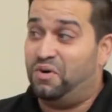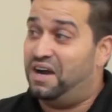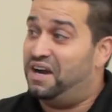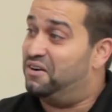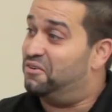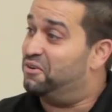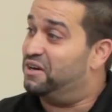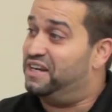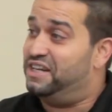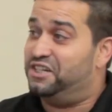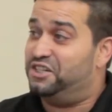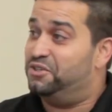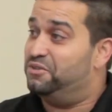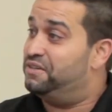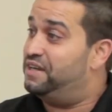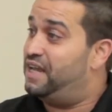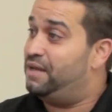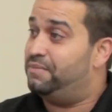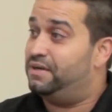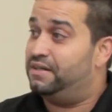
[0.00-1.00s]
a wide range, you
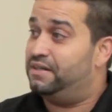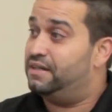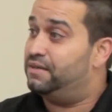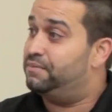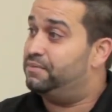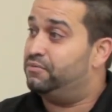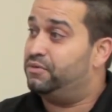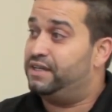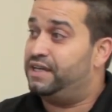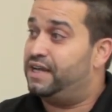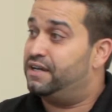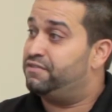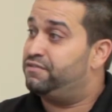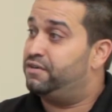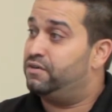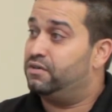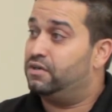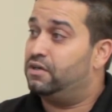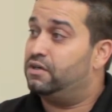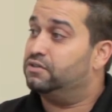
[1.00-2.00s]
name it. But we get
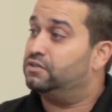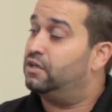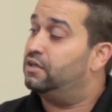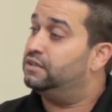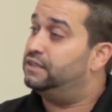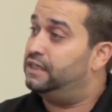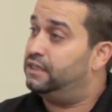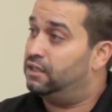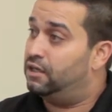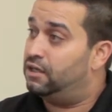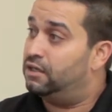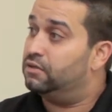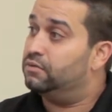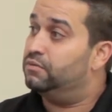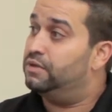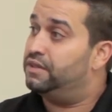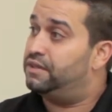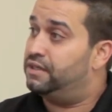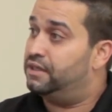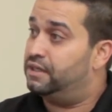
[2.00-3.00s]
phone calls all day long
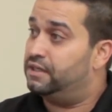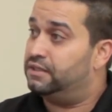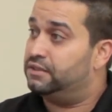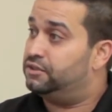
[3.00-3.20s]
with